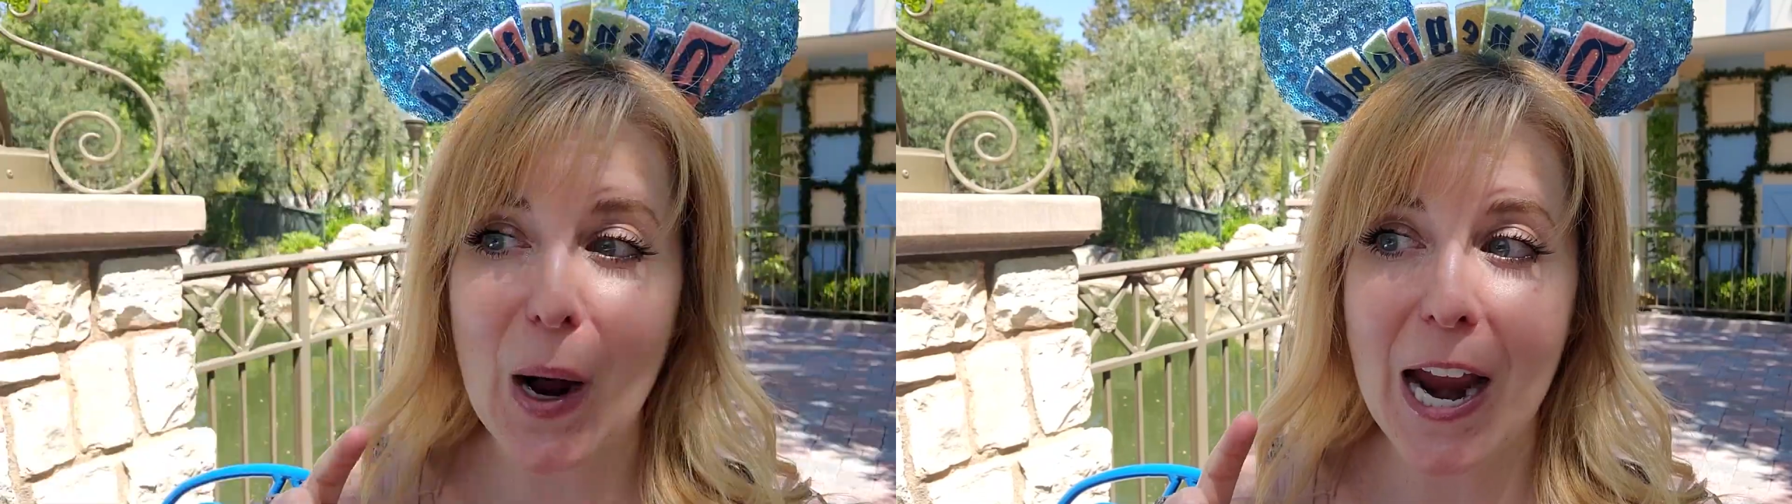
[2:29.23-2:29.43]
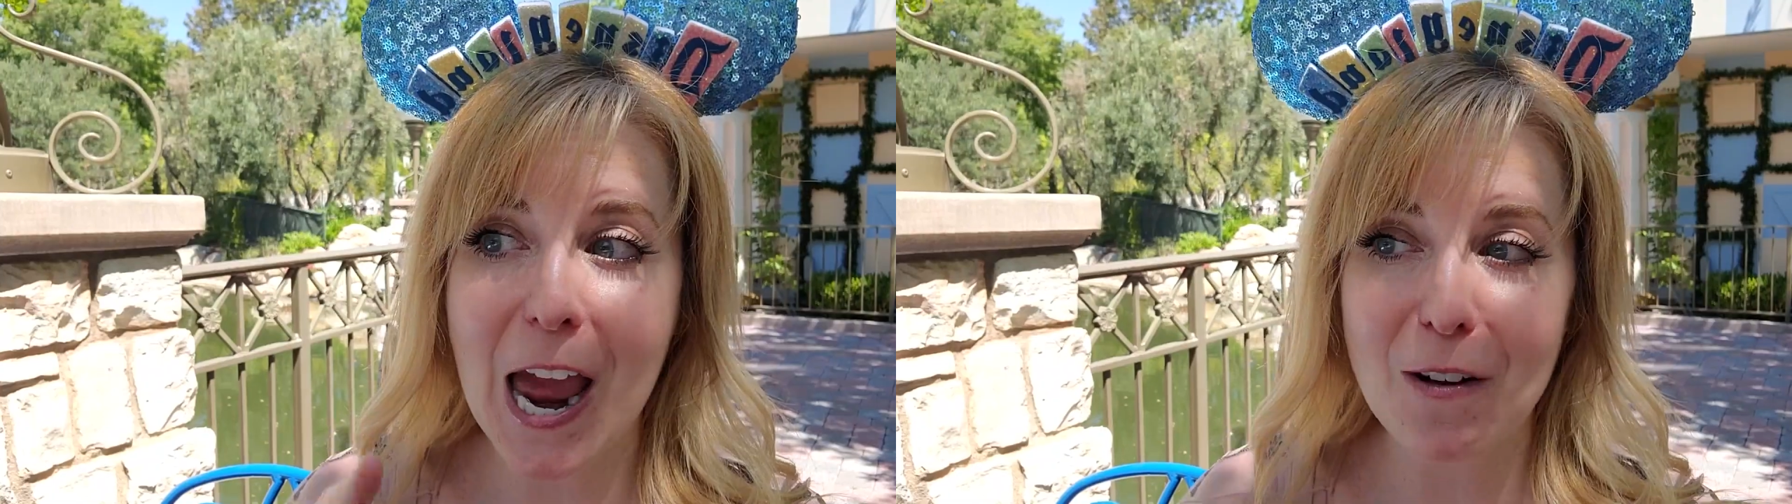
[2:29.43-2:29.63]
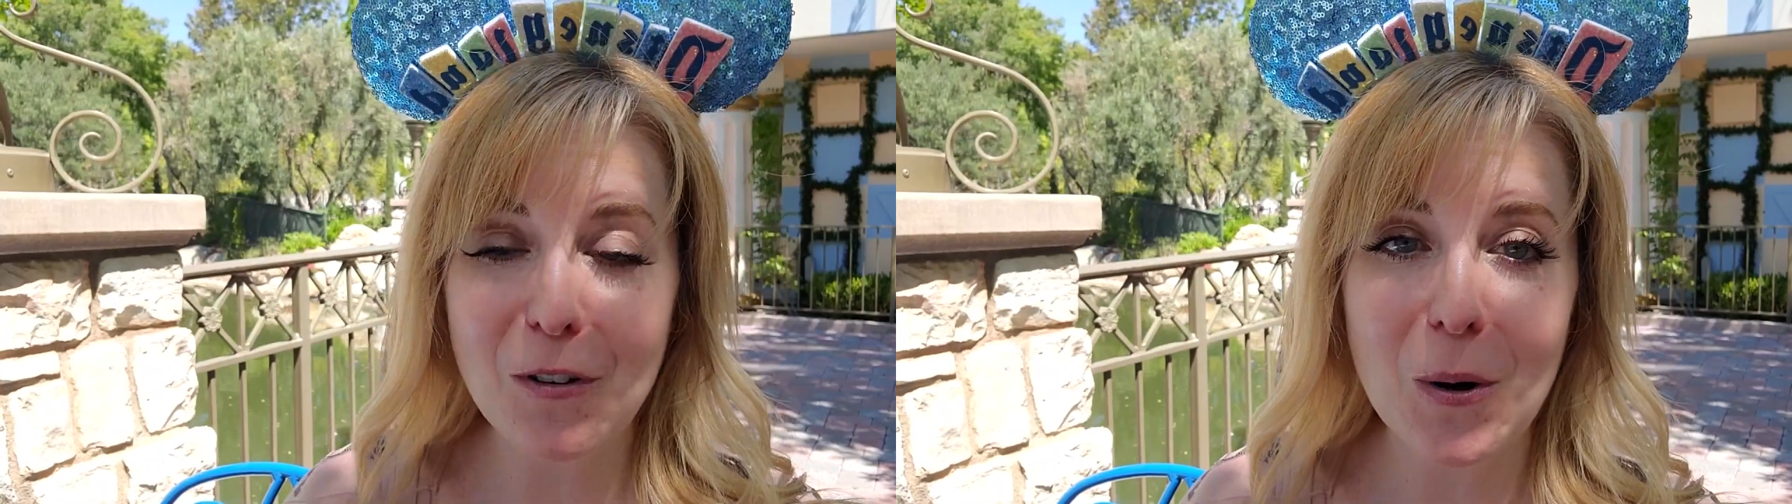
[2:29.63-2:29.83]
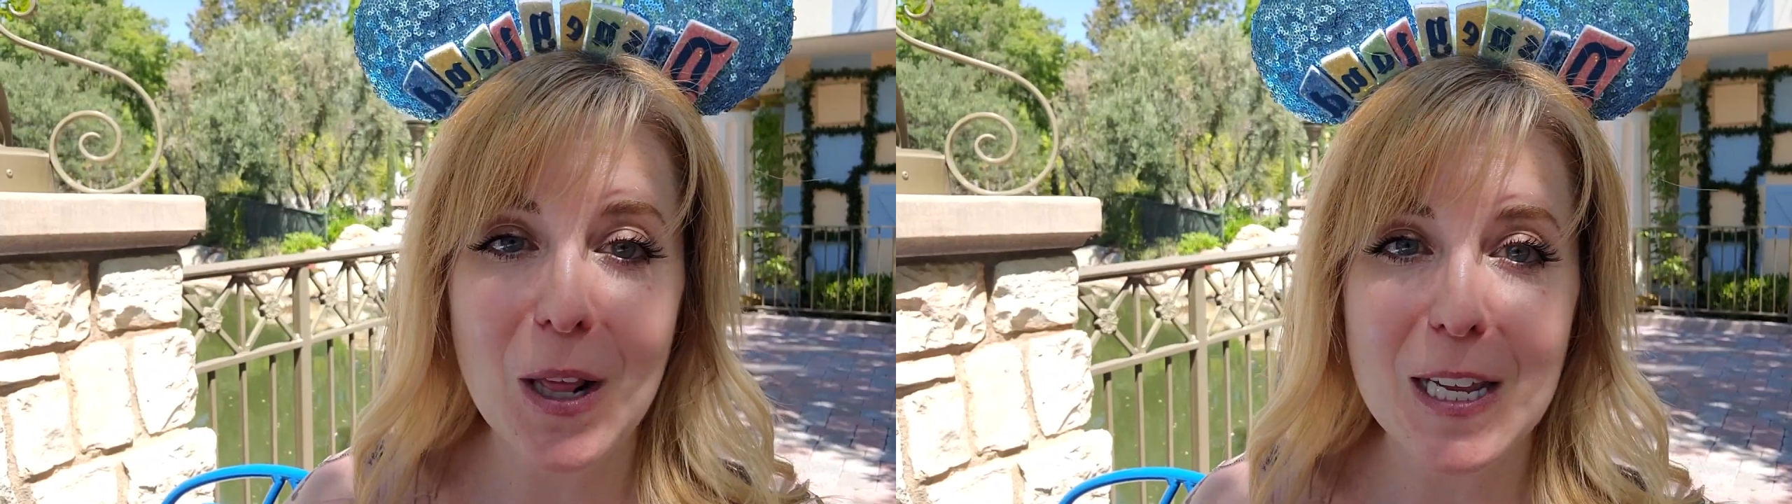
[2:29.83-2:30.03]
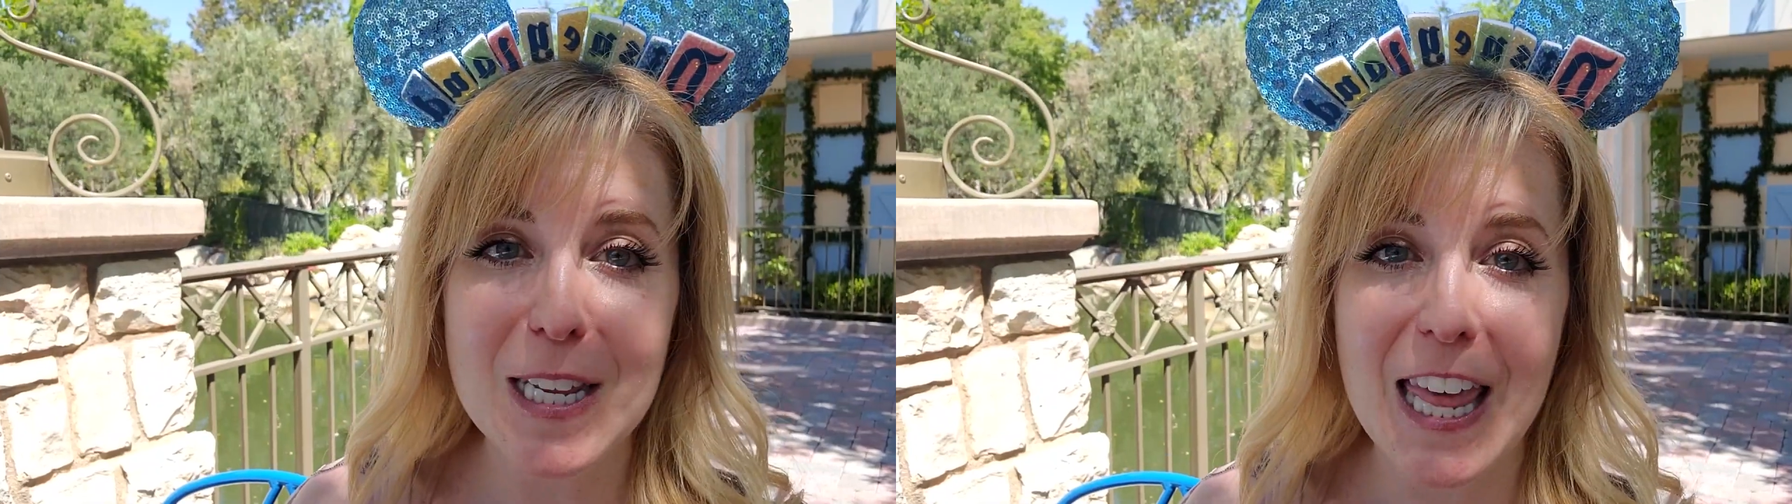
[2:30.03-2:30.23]
I have
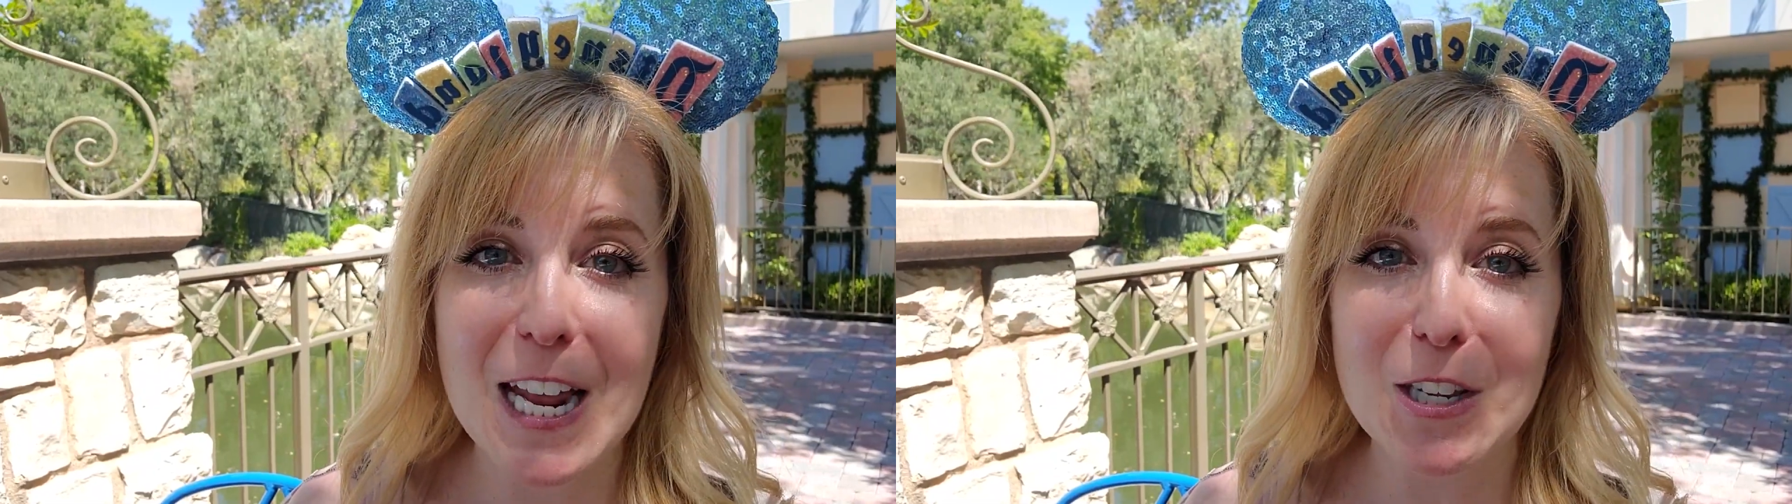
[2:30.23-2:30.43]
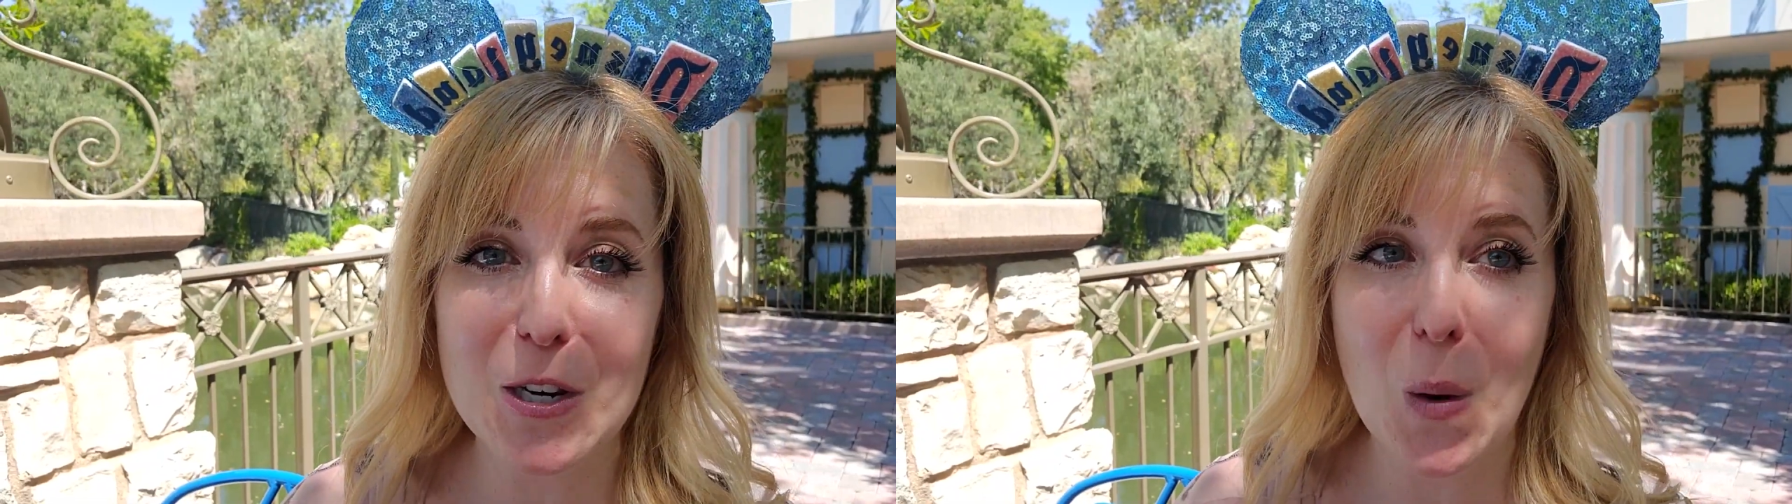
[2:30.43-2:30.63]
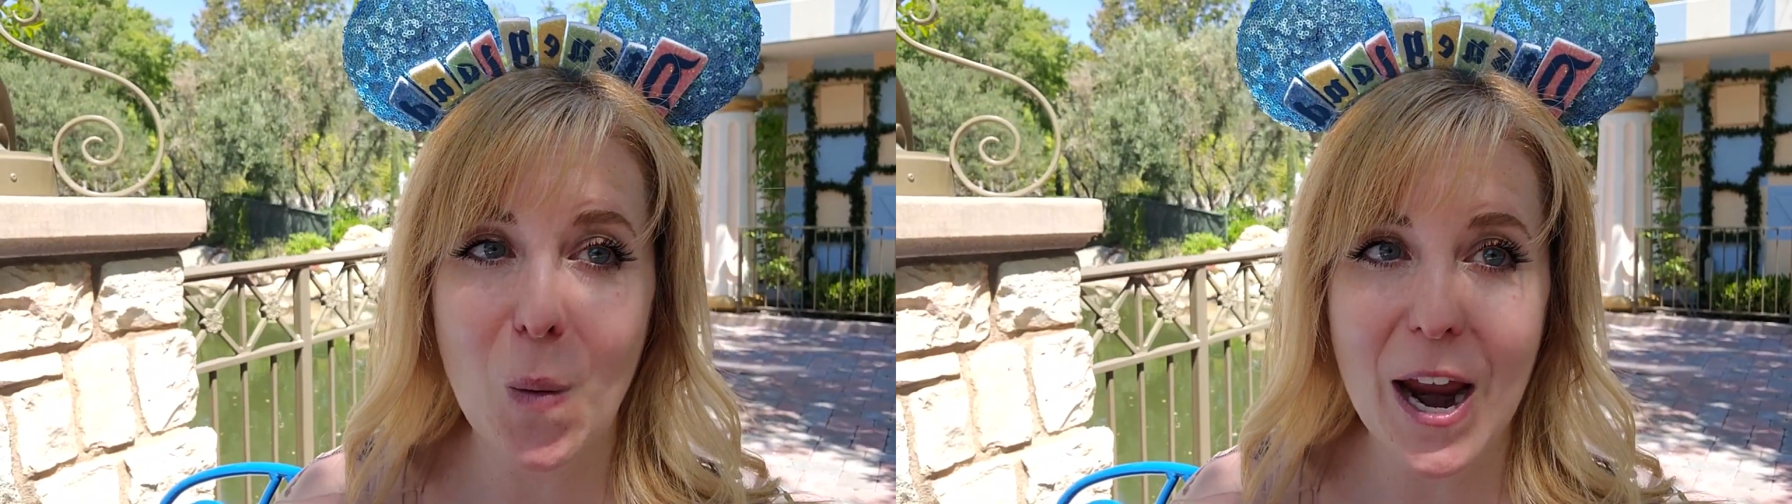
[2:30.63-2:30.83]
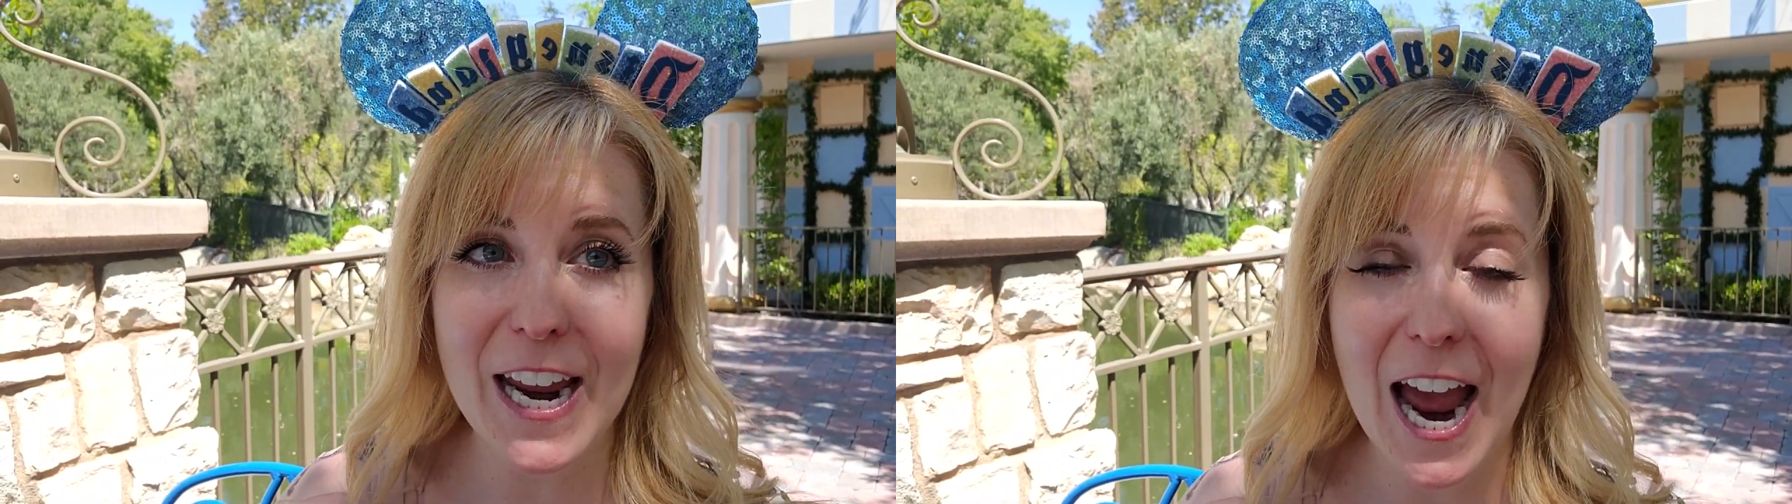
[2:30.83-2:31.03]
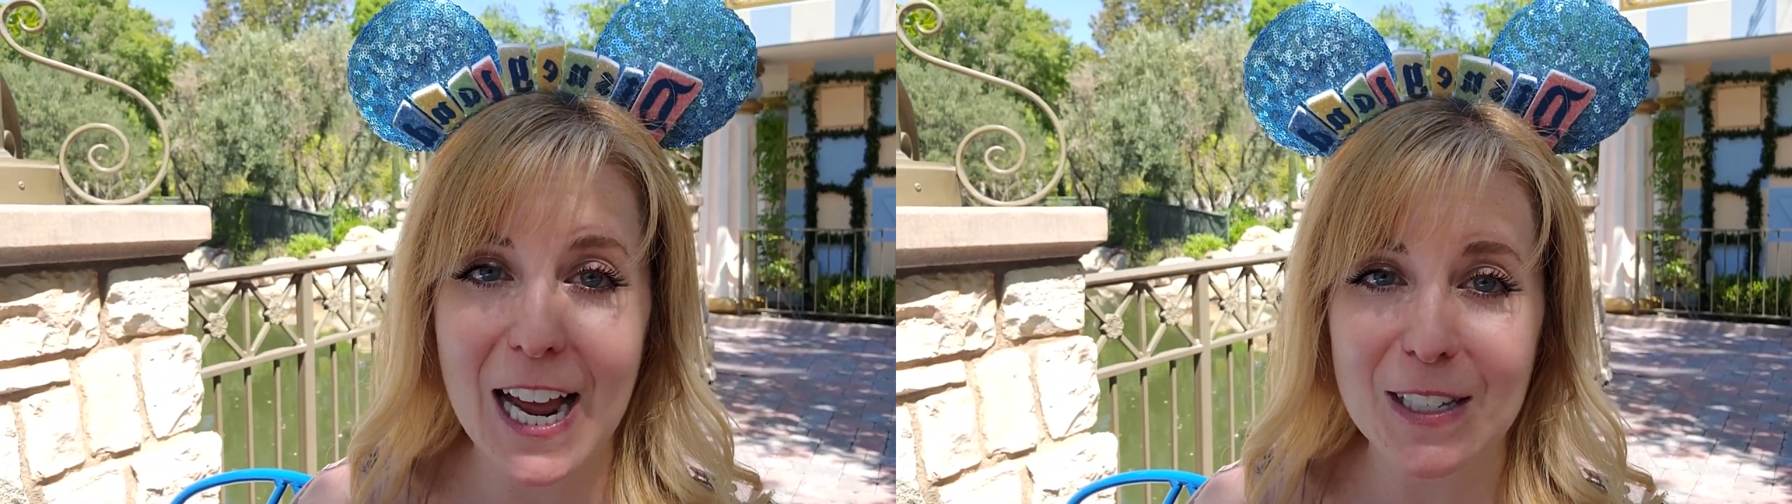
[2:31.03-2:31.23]
noticed that Snow White
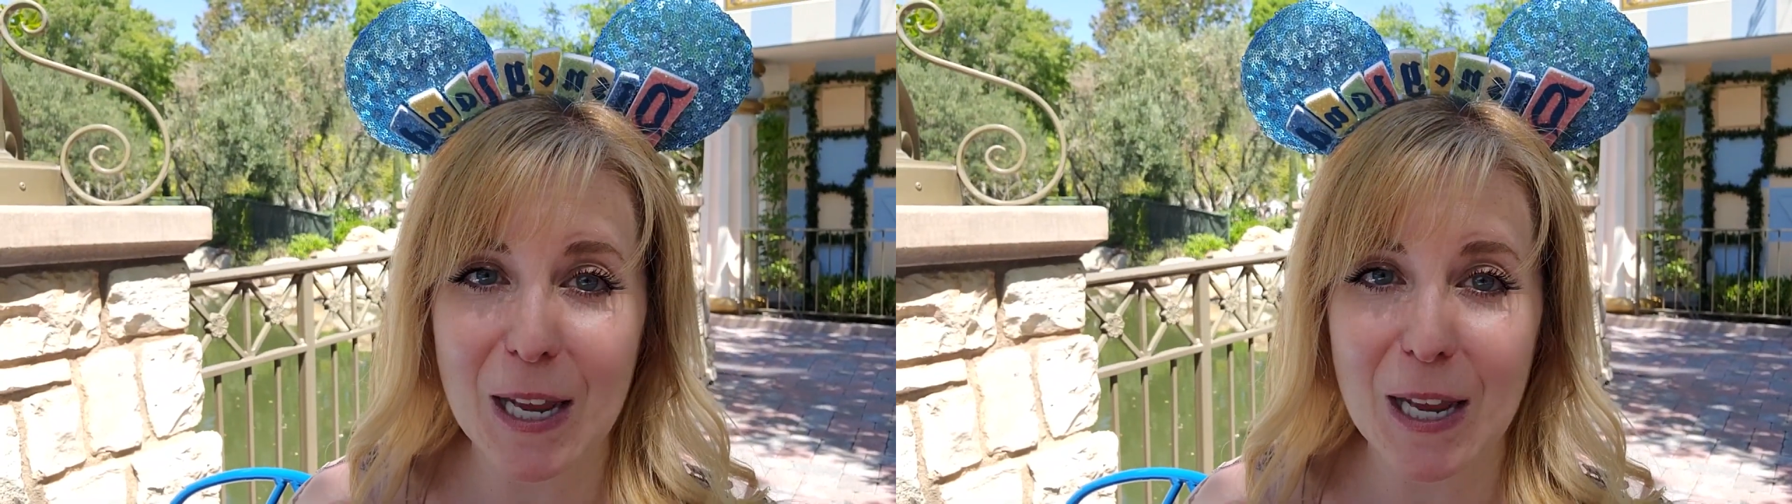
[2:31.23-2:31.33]
has